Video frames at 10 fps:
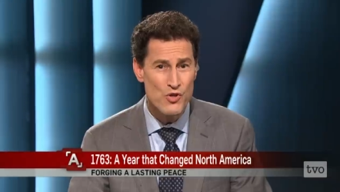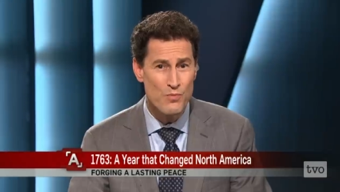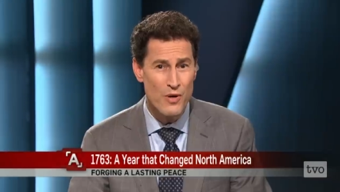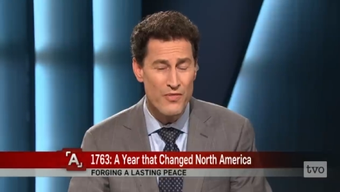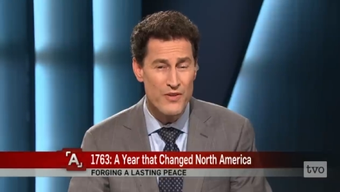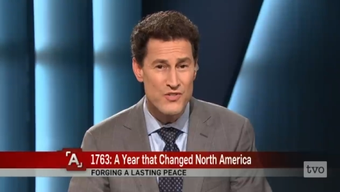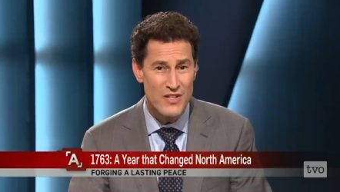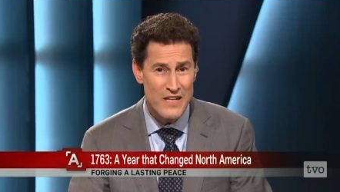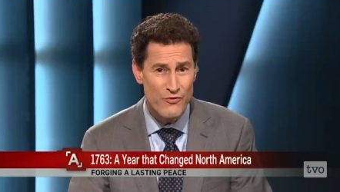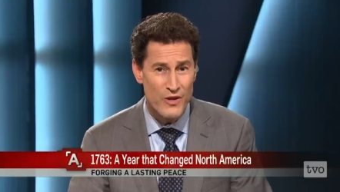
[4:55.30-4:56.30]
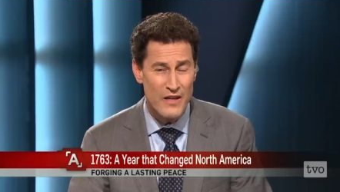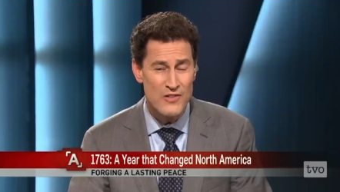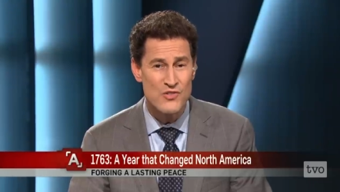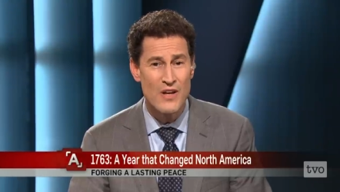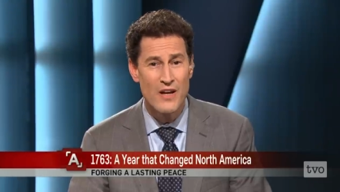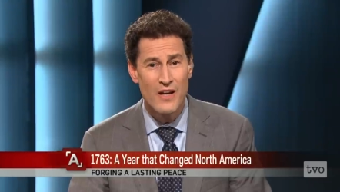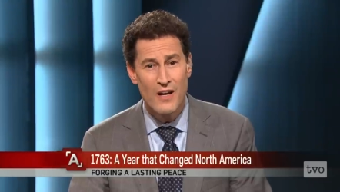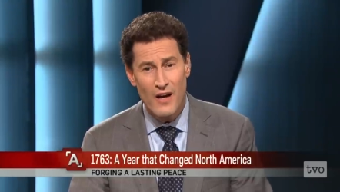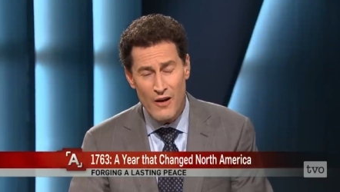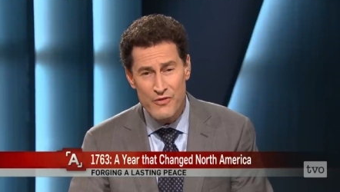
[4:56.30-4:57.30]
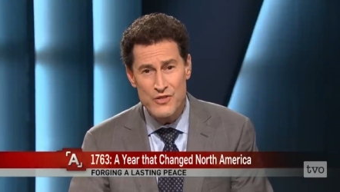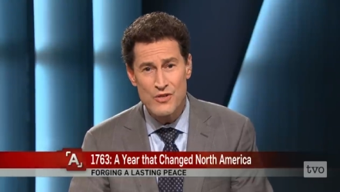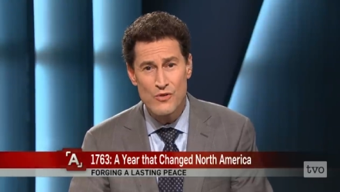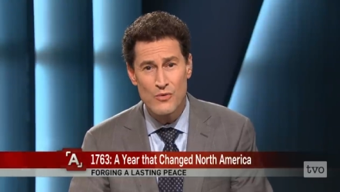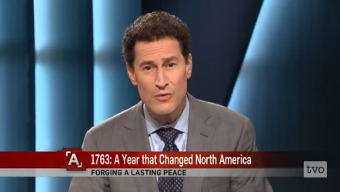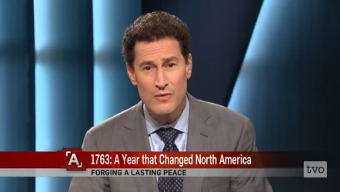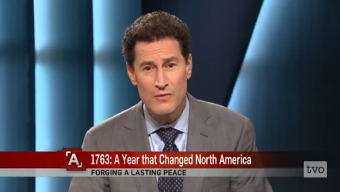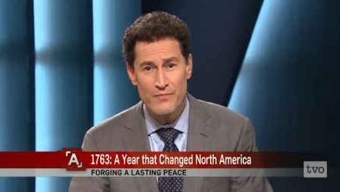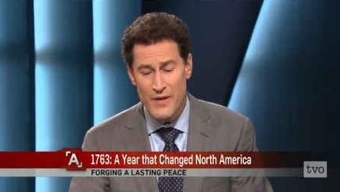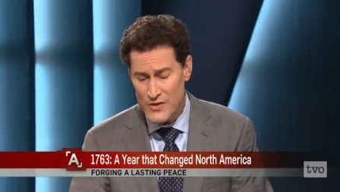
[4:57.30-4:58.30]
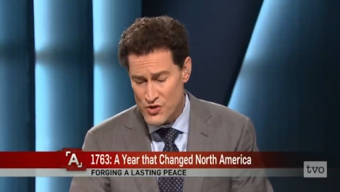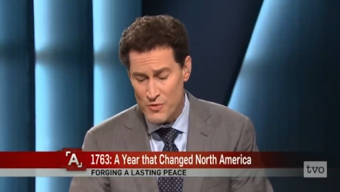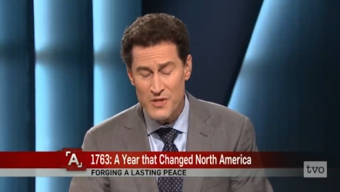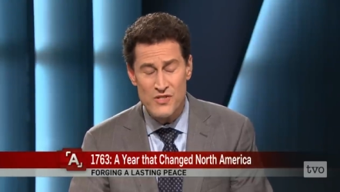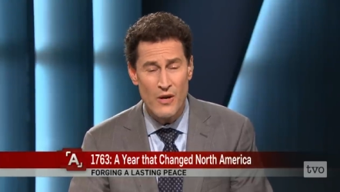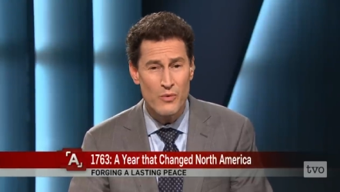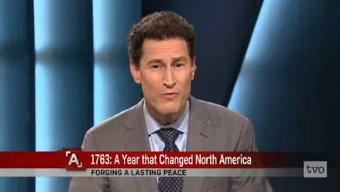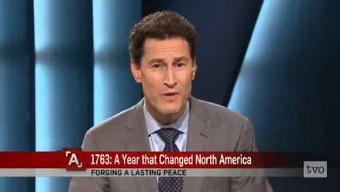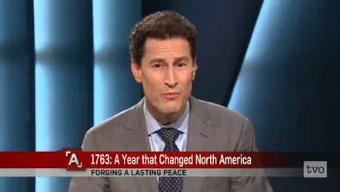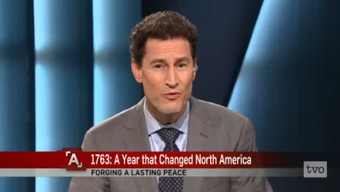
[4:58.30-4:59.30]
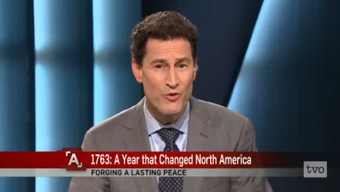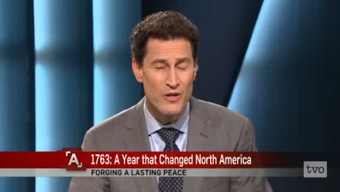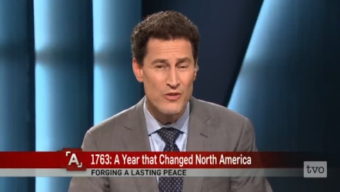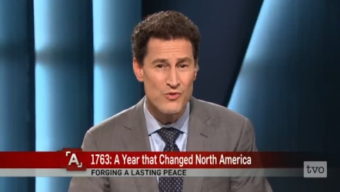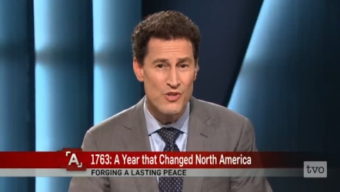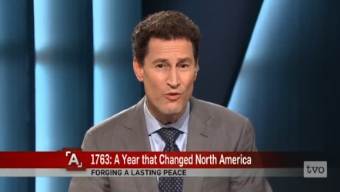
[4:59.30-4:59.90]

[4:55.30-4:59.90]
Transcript: you put the significance of the two instruments that we've been referring to so